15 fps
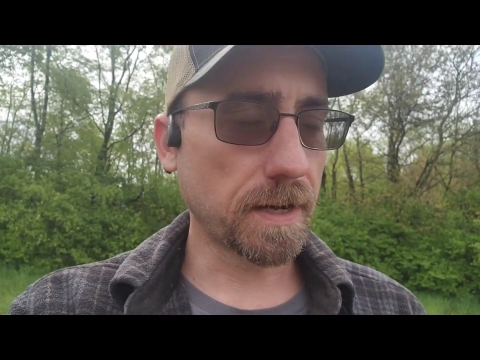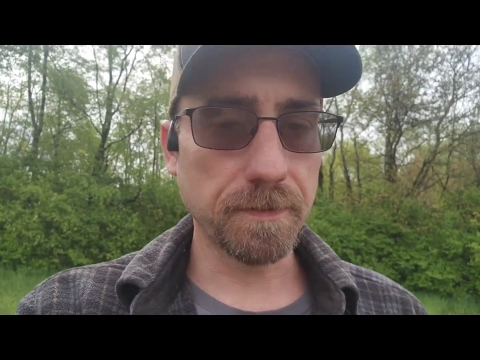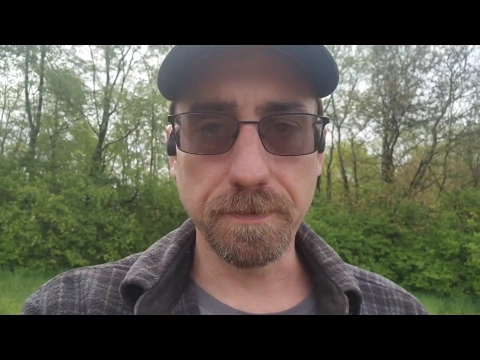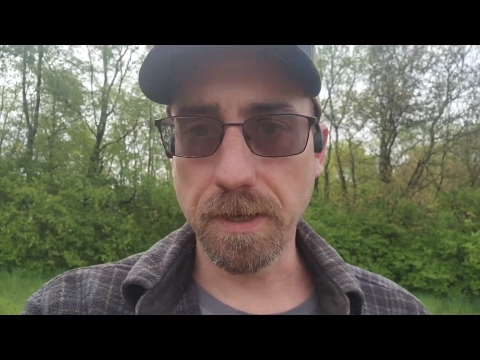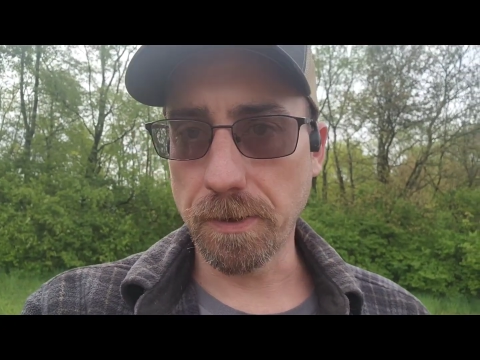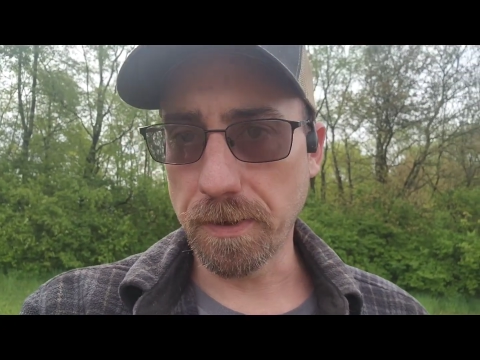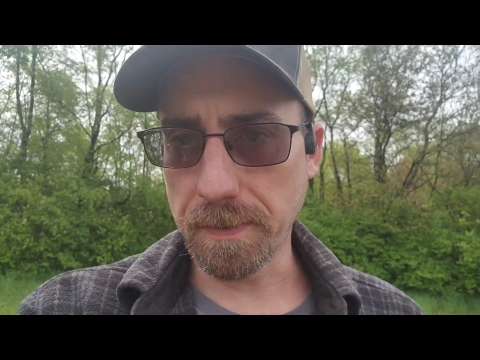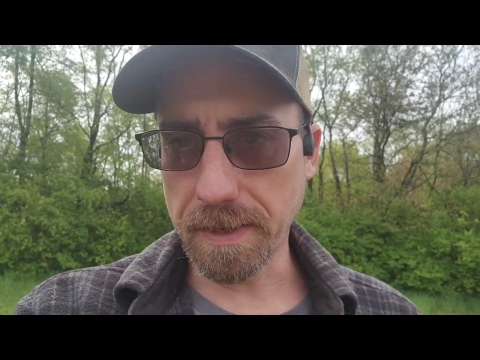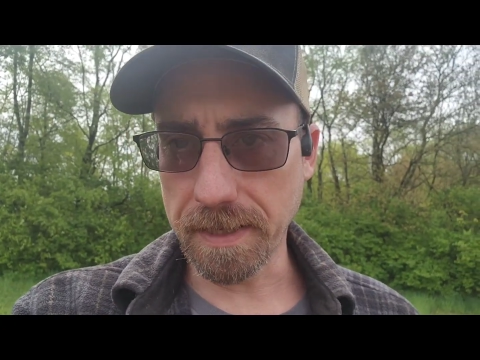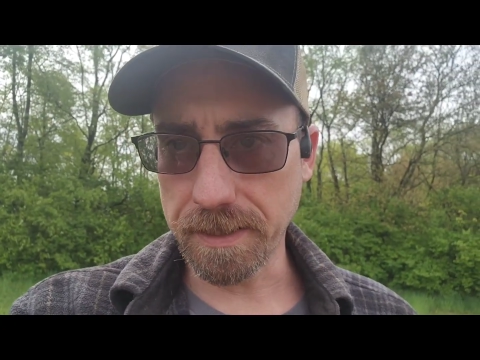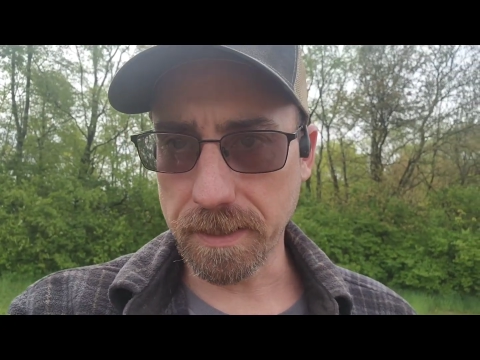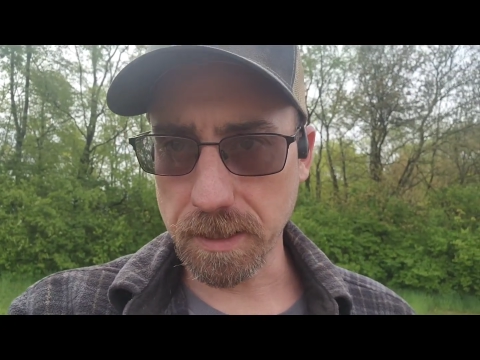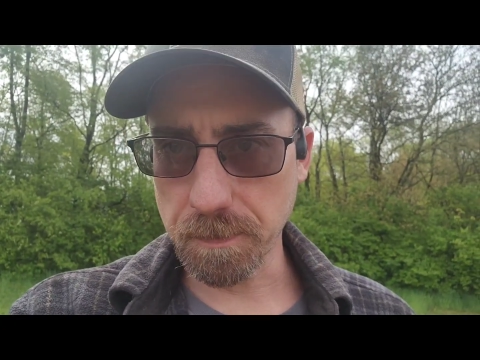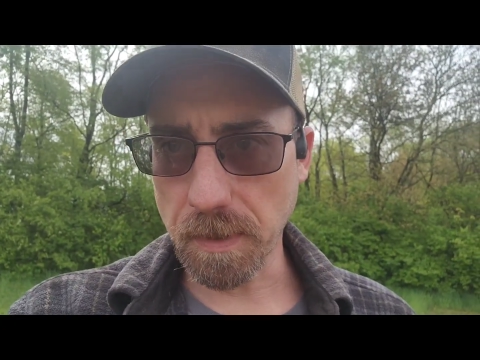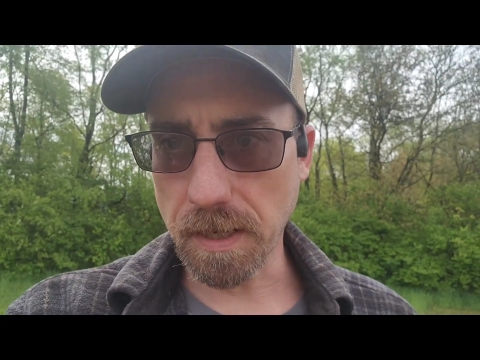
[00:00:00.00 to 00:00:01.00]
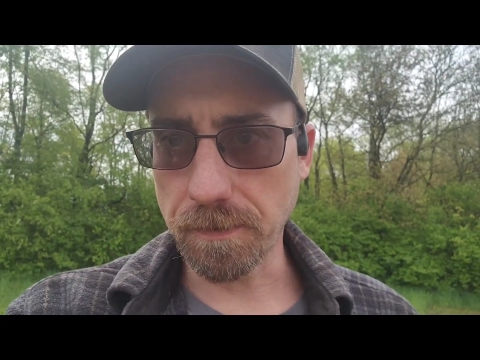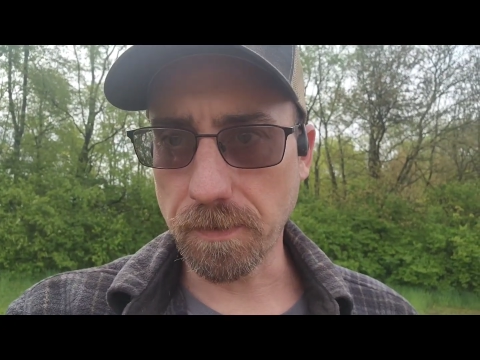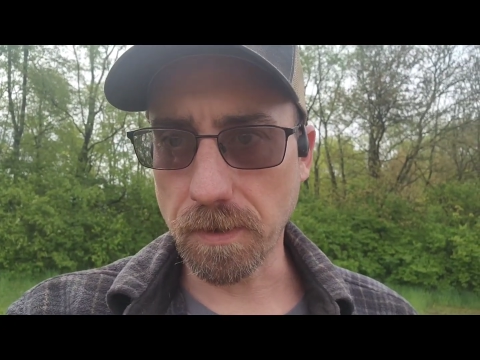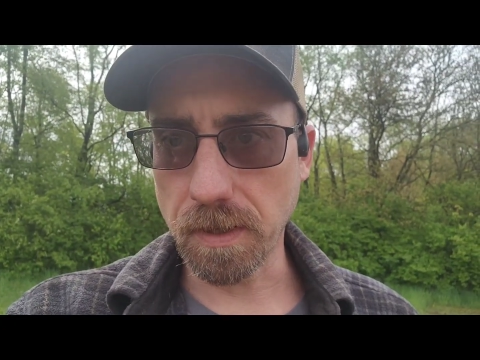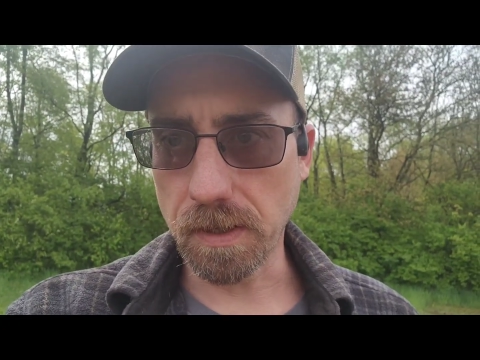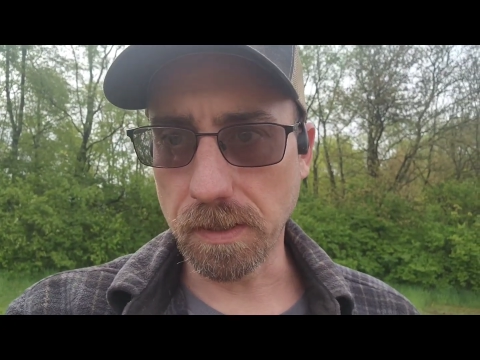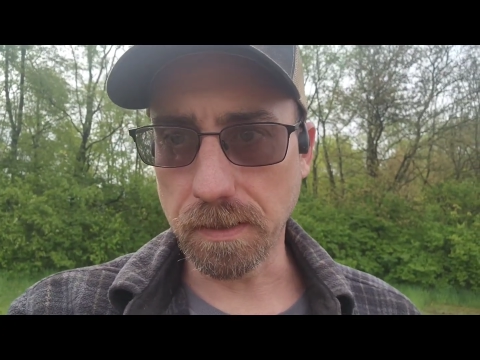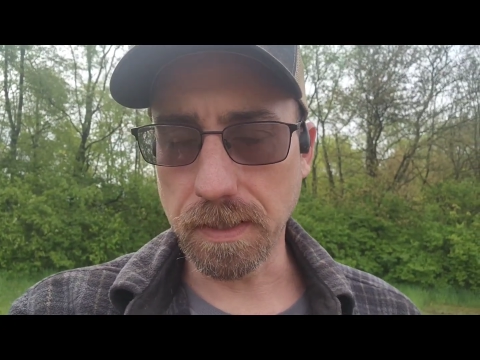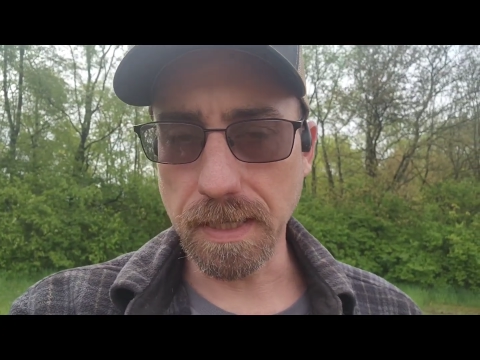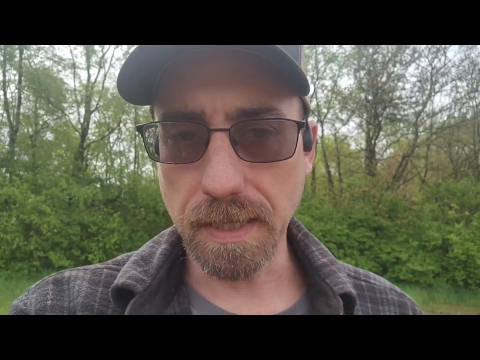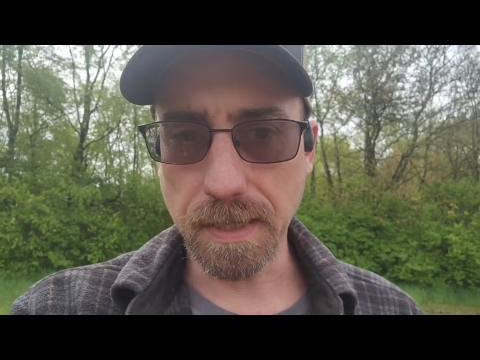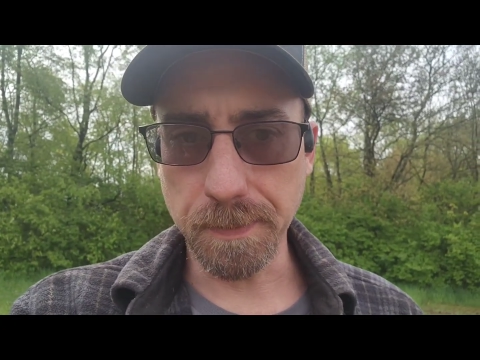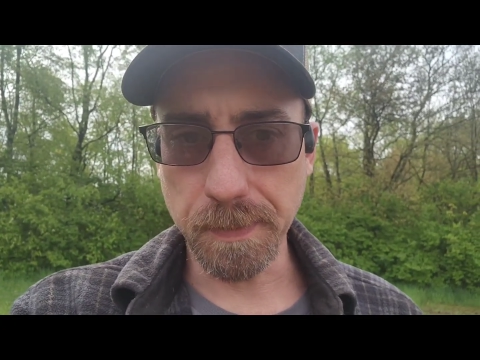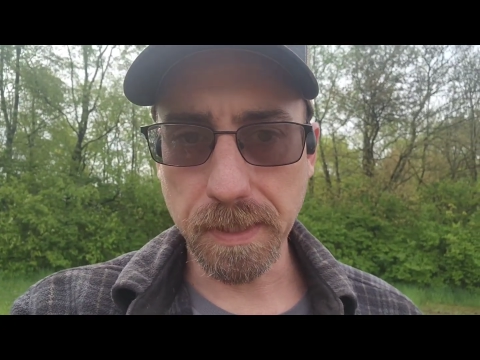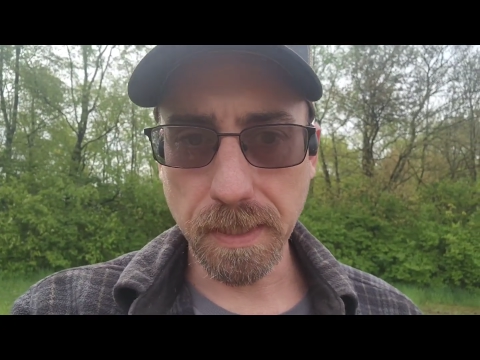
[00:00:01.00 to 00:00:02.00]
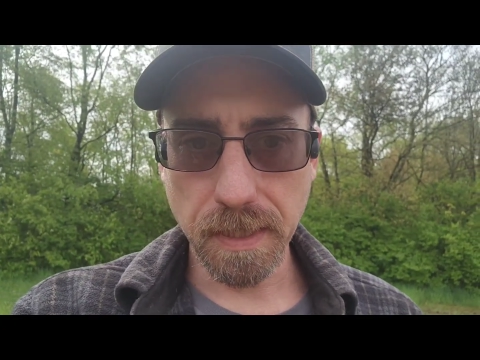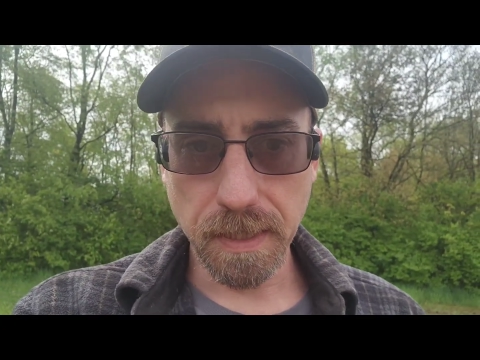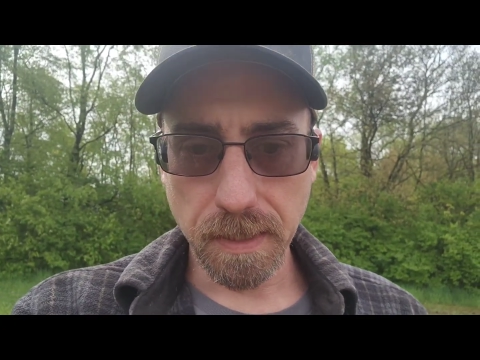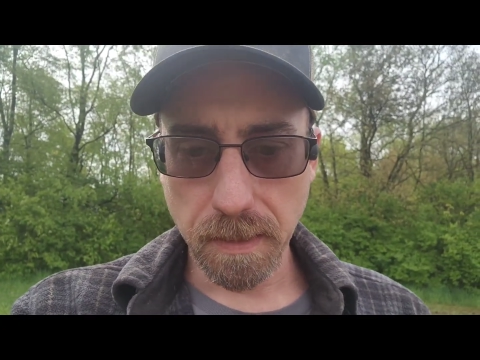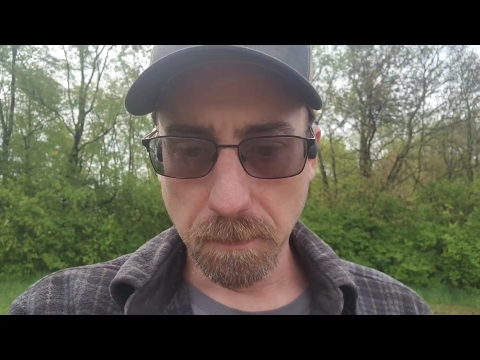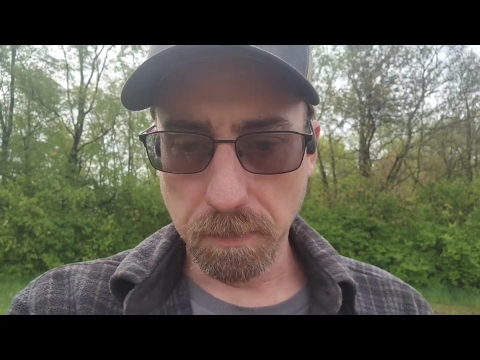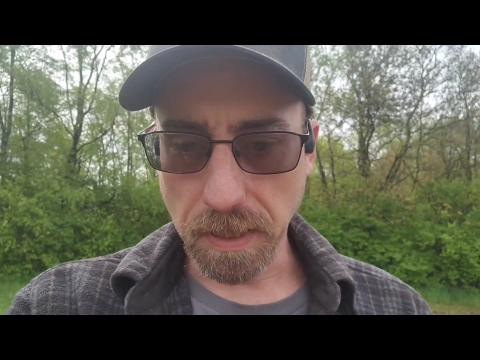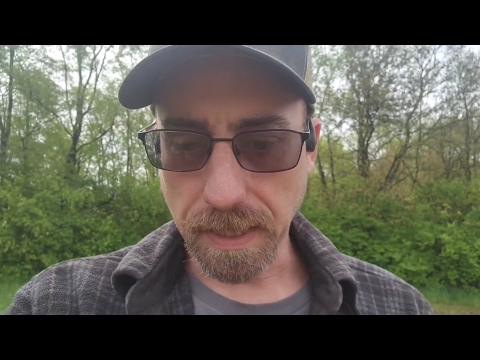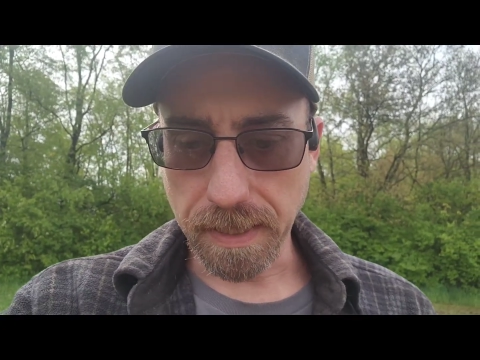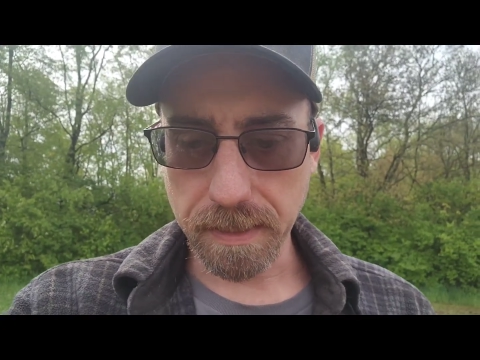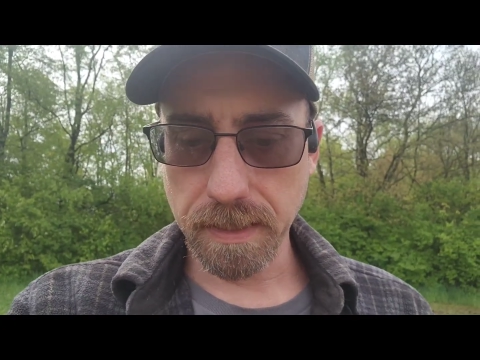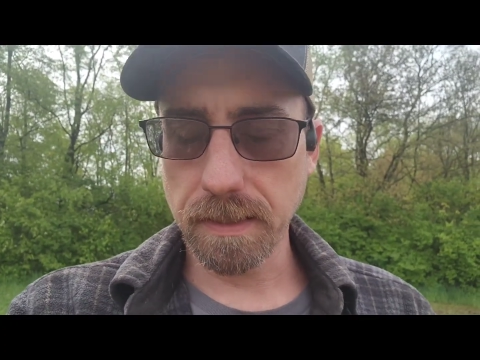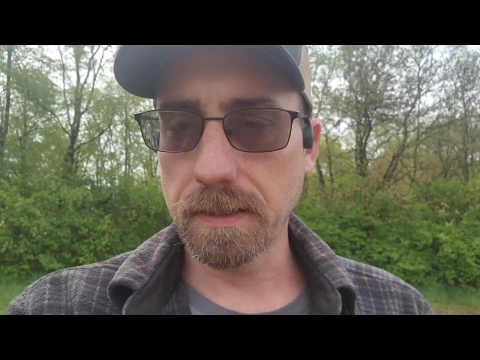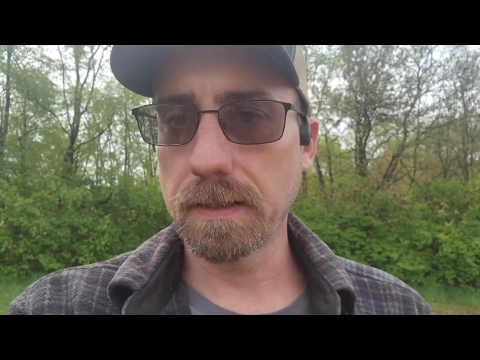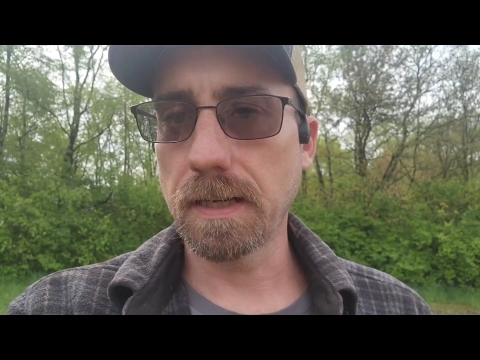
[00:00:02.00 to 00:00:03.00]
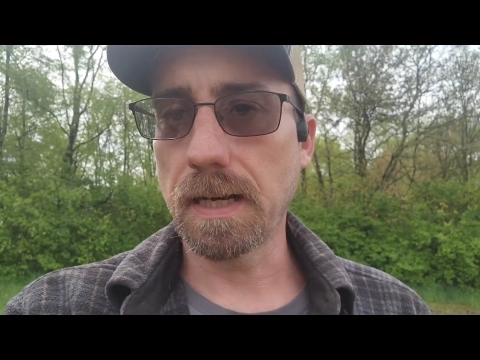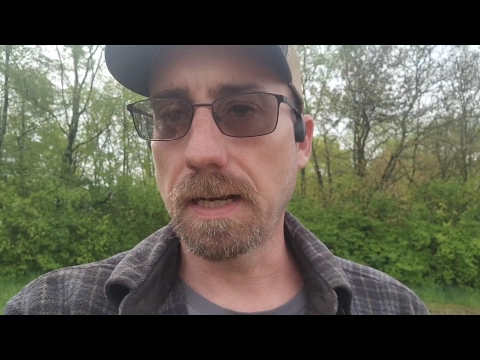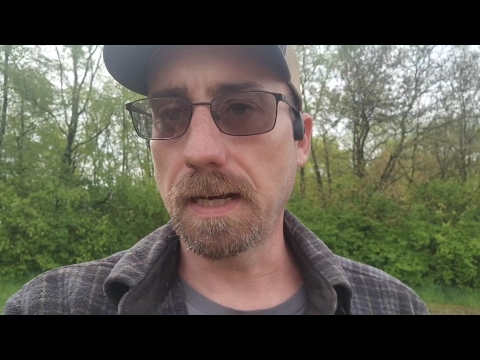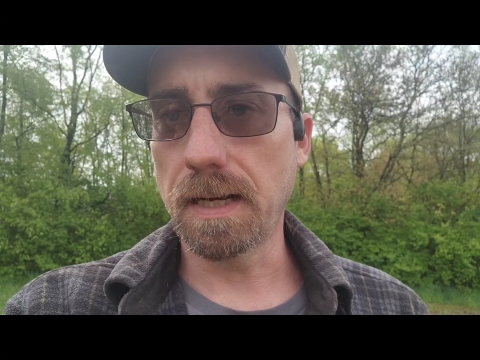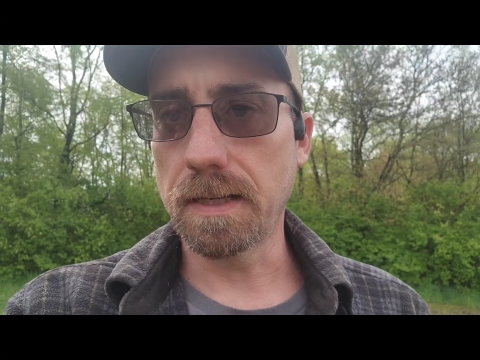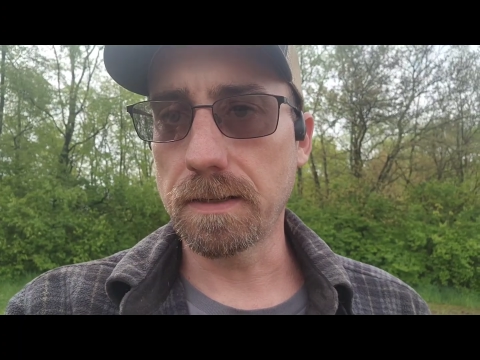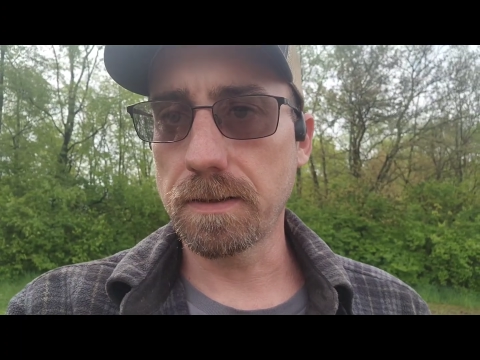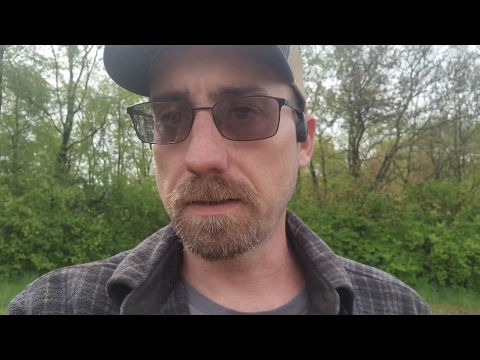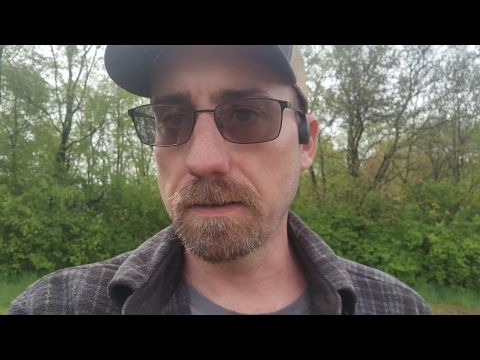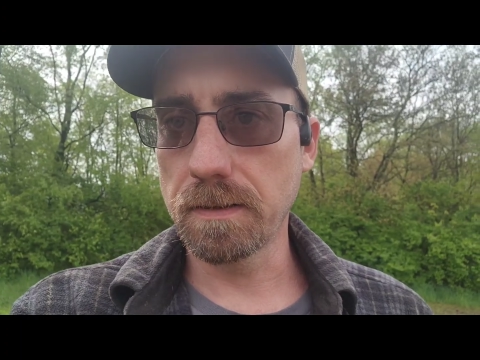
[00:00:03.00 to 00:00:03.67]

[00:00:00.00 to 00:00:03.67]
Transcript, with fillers: I've known about this spot for a long time. But uh,